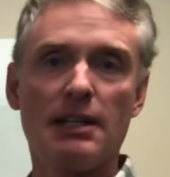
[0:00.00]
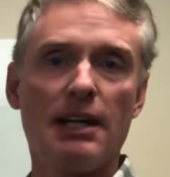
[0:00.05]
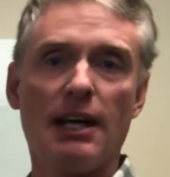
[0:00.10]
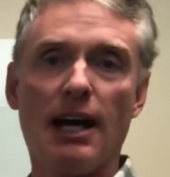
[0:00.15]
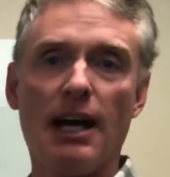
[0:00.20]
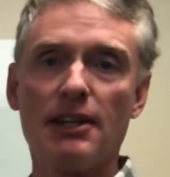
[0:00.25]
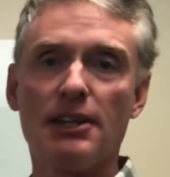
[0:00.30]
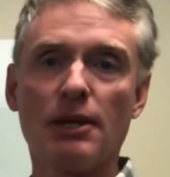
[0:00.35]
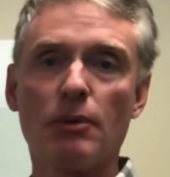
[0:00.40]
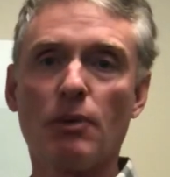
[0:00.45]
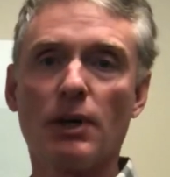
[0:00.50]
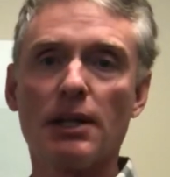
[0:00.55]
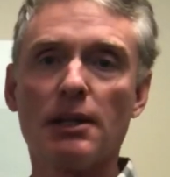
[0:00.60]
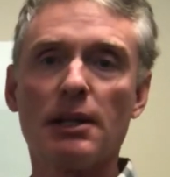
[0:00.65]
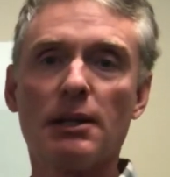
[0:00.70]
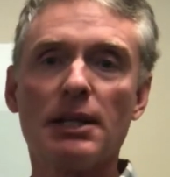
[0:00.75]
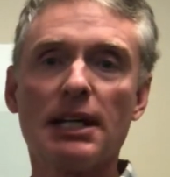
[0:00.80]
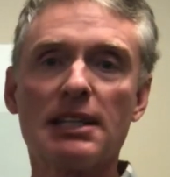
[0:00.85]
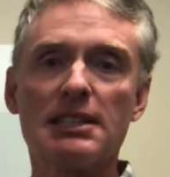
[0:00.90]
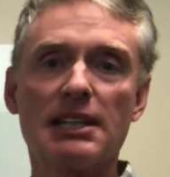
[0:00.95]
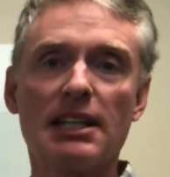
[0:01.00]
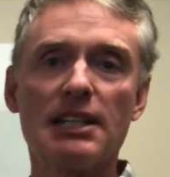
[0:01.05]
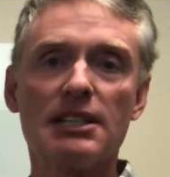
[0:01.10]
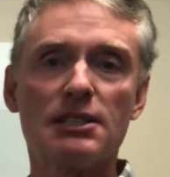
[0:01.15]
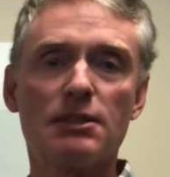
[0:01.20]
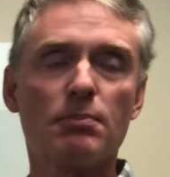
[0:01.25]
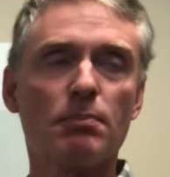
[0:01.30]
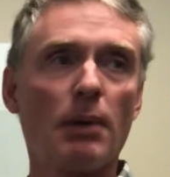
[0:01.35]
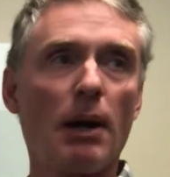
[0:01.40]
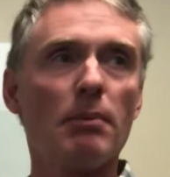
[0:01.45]
I think one of the things that he's
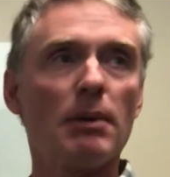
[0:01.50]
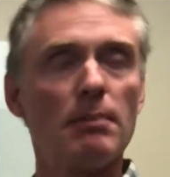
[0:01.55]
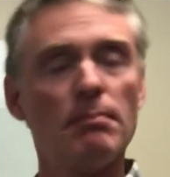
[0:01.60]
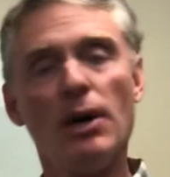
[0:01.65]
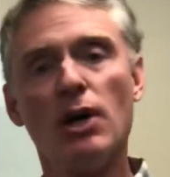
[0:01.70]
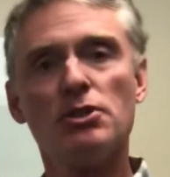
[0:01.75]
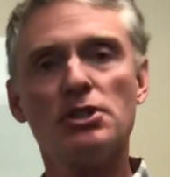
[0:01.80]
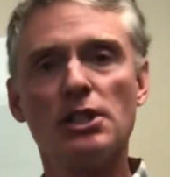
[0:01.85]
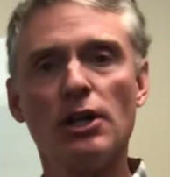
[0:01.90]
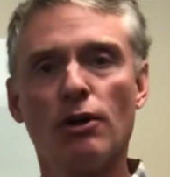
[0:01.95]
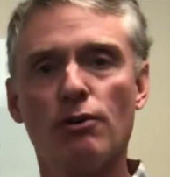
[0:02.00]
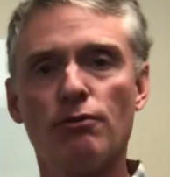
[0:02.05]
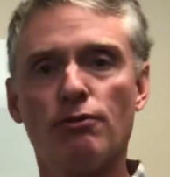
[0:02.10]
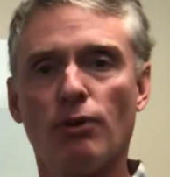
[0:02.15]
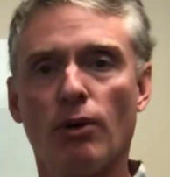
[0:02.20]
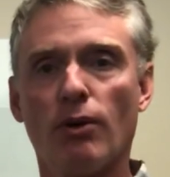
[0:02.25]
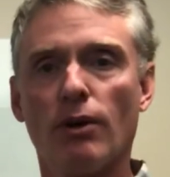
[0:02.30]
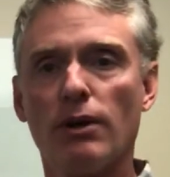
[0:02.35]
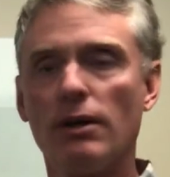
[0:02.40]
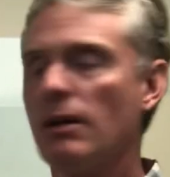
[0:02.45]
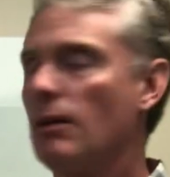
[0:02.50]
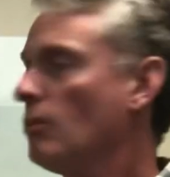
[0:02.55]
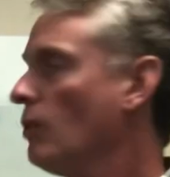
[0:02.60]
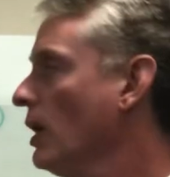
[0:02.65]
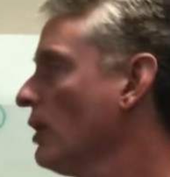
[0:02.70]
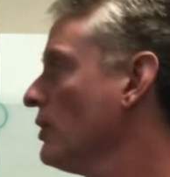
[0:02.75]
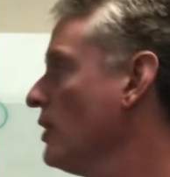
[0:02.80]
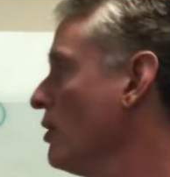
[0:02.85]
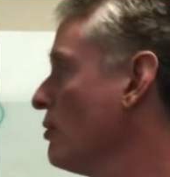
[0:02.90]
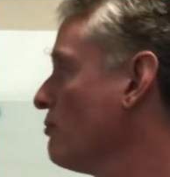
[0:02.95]
probably most
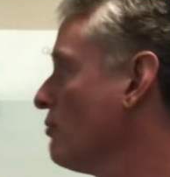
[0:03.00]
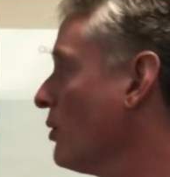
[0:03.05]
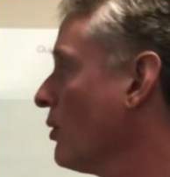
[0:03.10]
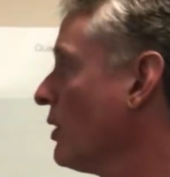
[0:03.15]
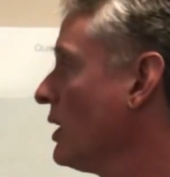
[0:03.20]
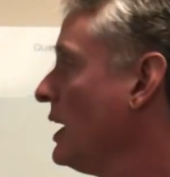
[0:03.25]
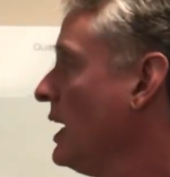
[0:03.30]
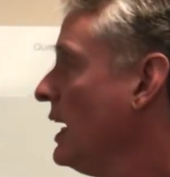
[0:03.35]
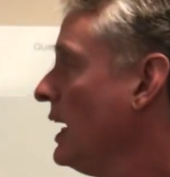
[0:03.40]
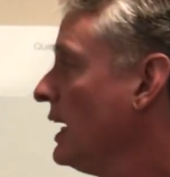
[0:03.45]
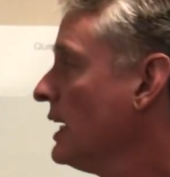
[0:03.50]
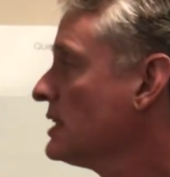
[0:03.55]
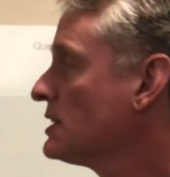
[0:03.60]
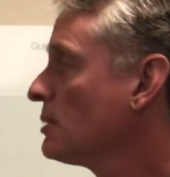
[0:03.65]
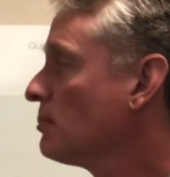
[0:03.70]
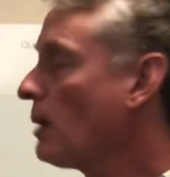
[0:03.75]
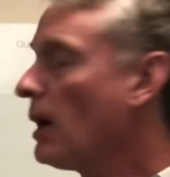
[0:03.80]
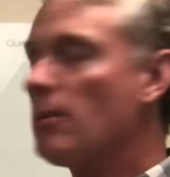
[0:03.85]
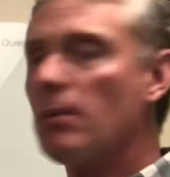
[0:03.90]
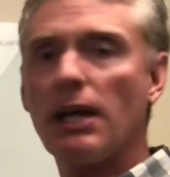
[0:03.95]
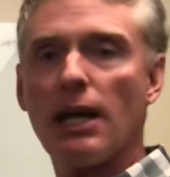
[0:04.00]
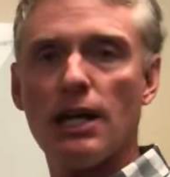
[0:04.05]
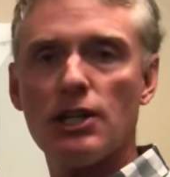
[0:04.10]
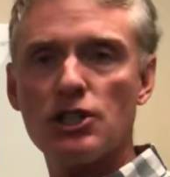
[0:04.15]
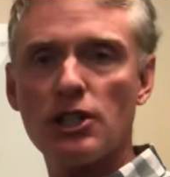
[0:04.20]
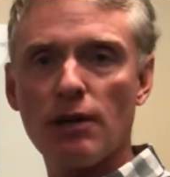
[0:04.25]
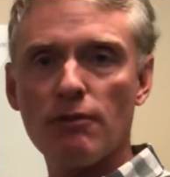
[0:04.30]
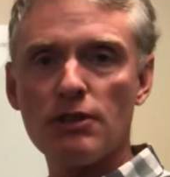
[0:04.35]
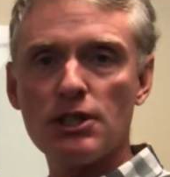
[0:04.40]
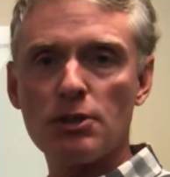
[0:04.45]
well known for, is the
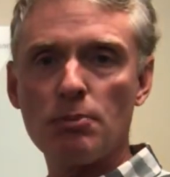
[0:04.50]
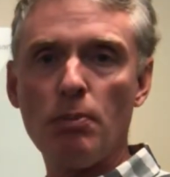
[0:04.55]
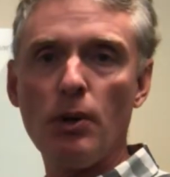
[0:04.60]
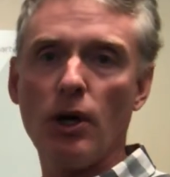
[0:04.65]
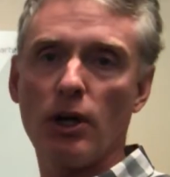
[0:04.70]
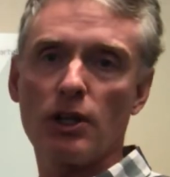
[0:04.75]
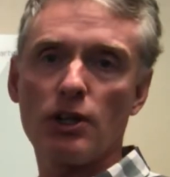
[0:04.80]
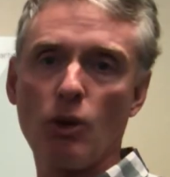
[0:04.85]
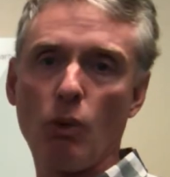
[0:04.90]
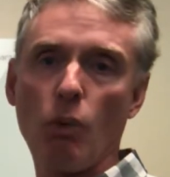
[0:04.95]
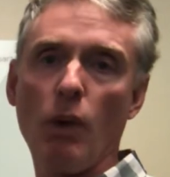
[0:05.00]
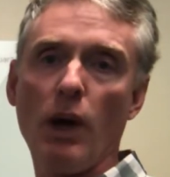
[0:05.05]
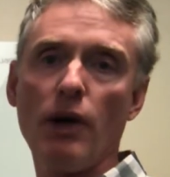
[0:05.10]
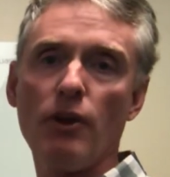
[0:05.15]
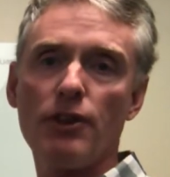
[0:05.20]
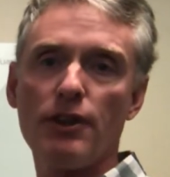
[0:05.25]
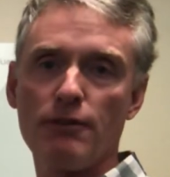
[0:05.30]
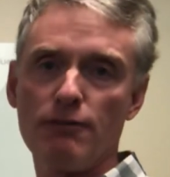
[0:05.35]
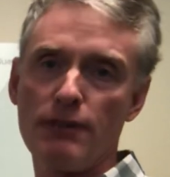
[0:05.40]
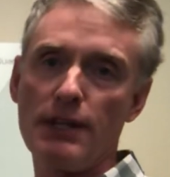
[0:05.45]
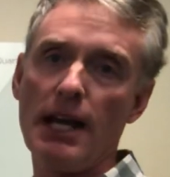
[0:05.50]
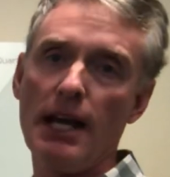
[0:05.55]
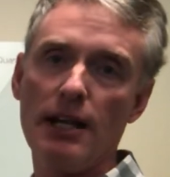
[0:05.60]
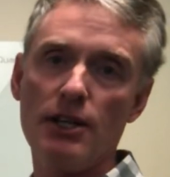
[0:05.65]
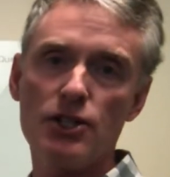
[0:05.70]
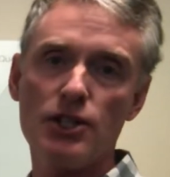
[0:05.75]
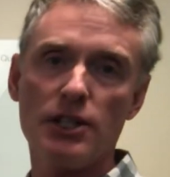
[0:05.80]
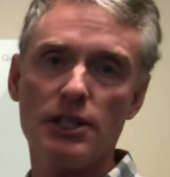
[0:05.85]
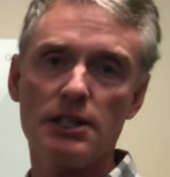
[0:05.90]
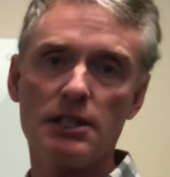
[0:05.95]
publication of his book, The Wealth of
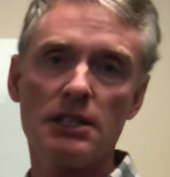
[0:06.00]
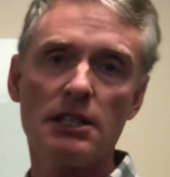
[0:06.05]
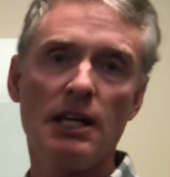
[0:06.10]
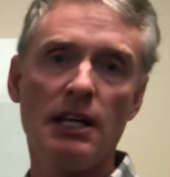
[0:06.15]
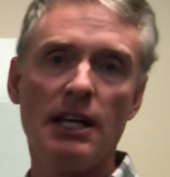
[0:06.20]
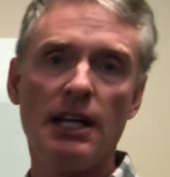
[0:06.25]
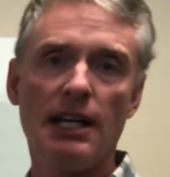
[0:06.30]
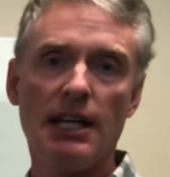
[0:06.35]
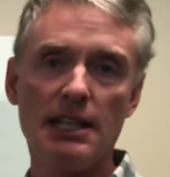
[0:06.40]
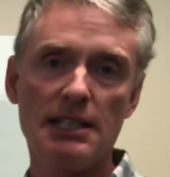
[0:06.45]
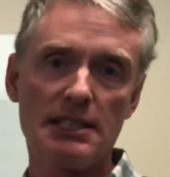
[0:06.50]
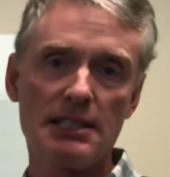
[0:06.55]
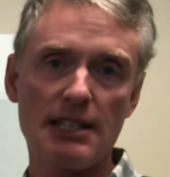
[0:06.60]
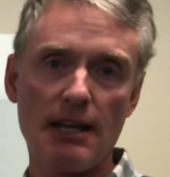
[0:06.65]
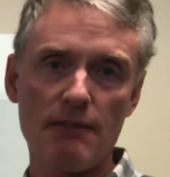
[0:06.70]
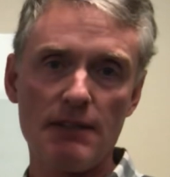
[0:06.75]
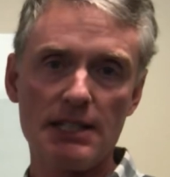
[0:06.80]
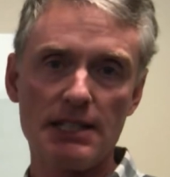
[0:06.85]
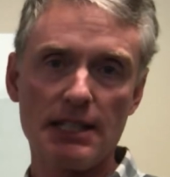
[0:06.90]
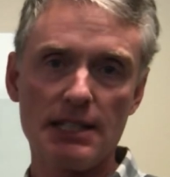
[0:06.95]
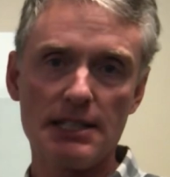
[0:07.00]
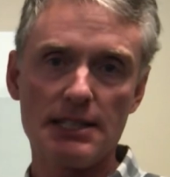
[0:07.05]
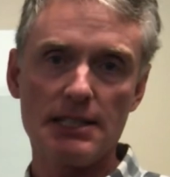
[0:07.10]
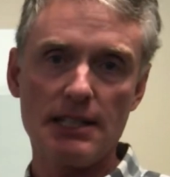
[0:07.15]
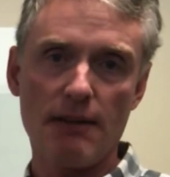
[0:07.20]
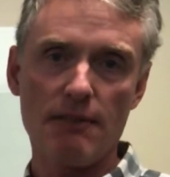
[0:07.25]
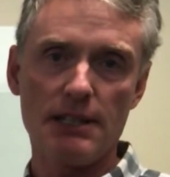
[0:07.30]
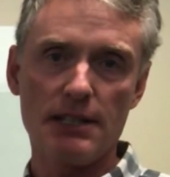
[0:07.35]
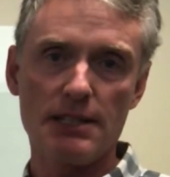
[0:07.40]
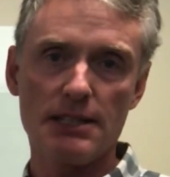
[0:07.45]
Nations, in
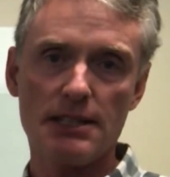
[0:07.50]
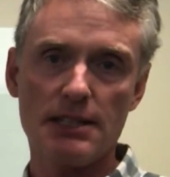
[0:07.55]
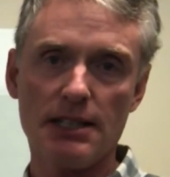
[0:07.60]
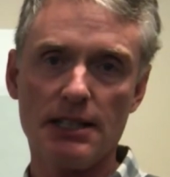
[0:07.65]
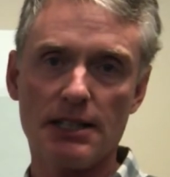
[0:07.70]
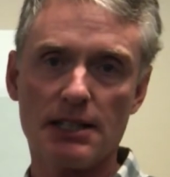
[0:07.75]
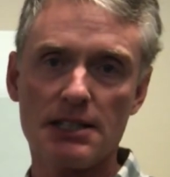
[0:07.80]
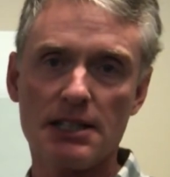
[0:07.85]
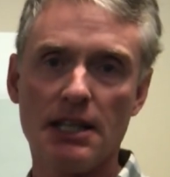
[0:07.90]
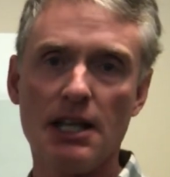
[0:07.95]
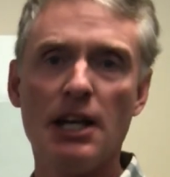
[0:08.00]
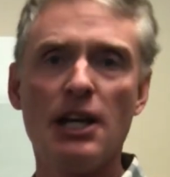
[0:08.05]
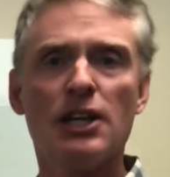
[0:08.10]
1776.